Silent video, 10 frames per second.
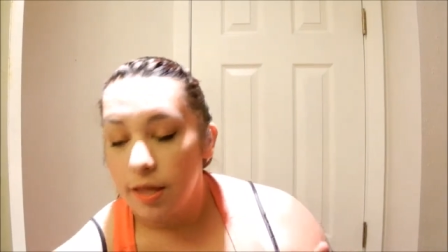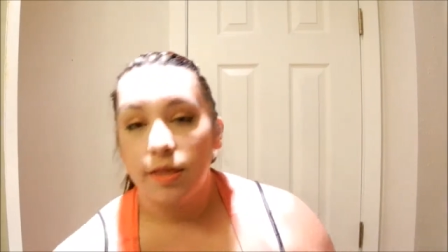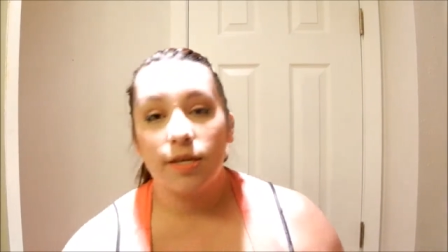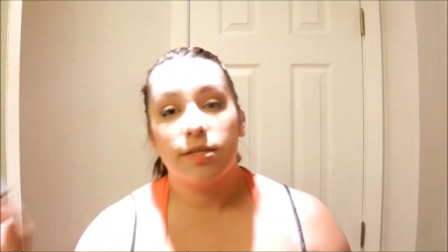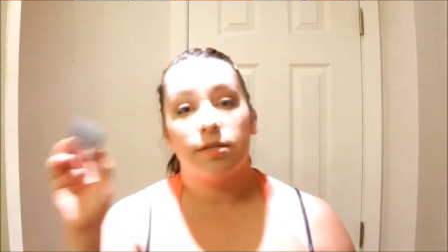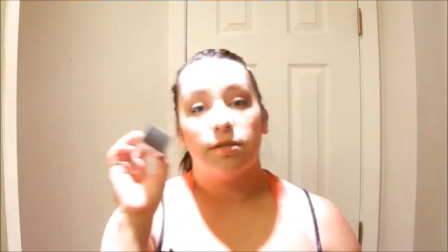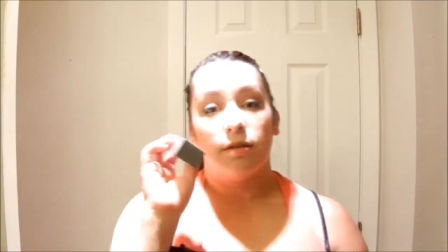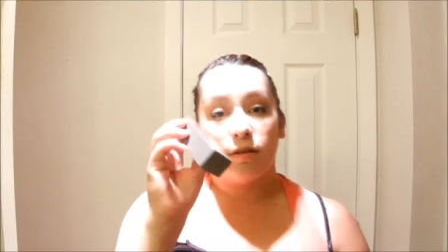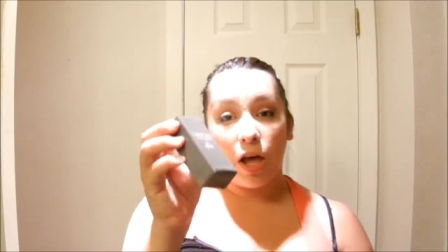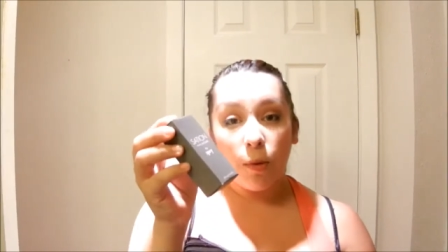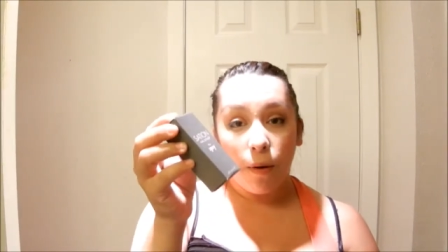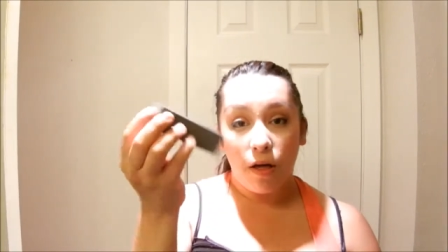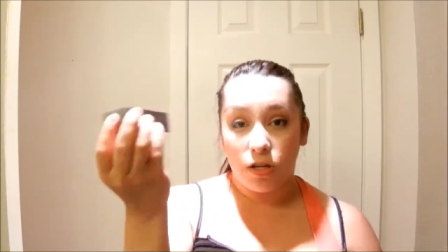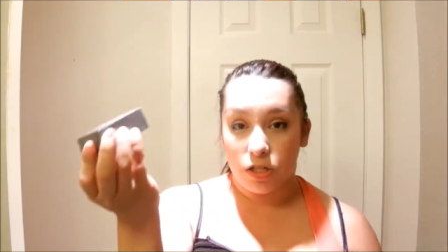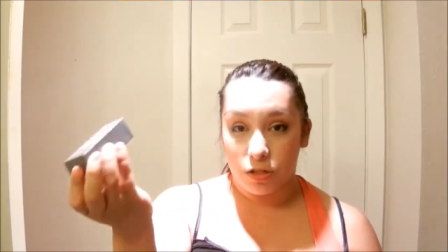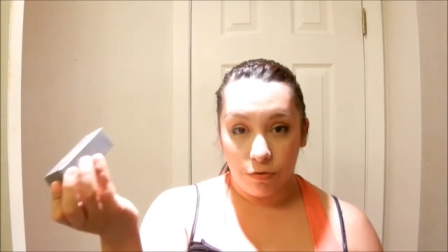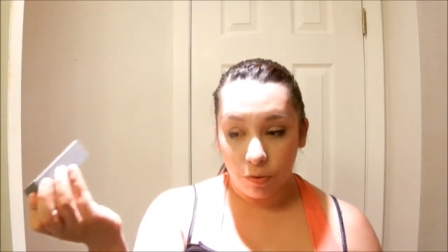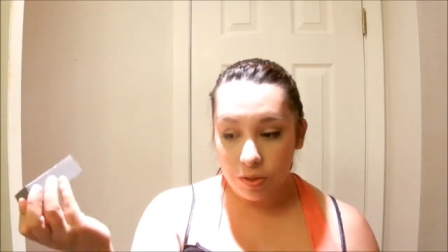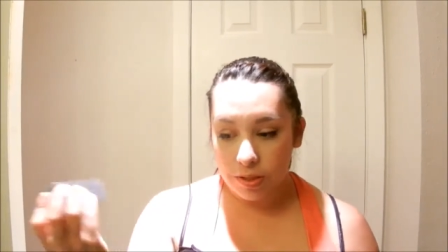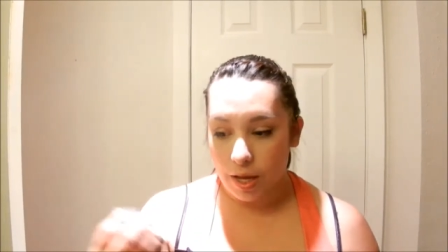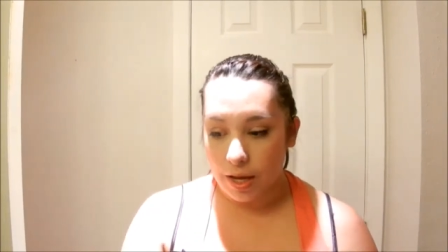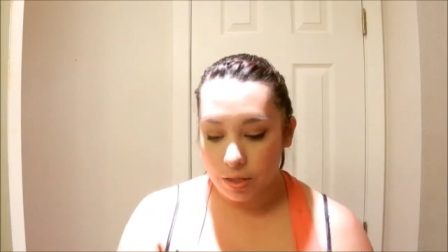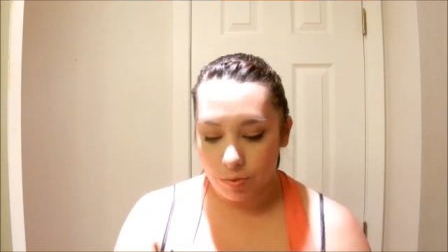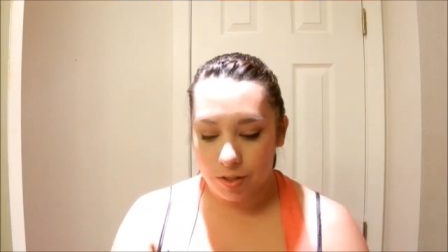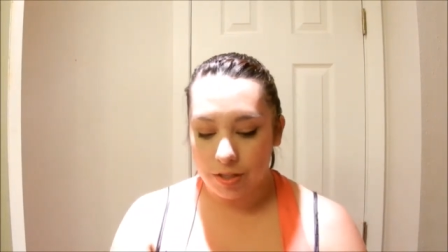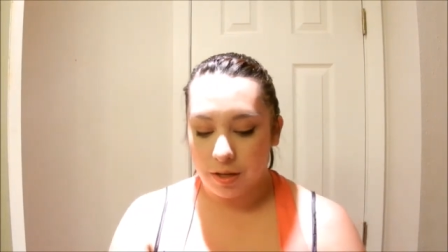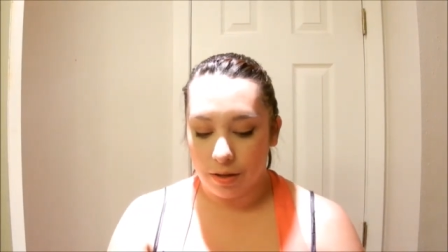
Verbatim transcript: This nail polish is full size, which,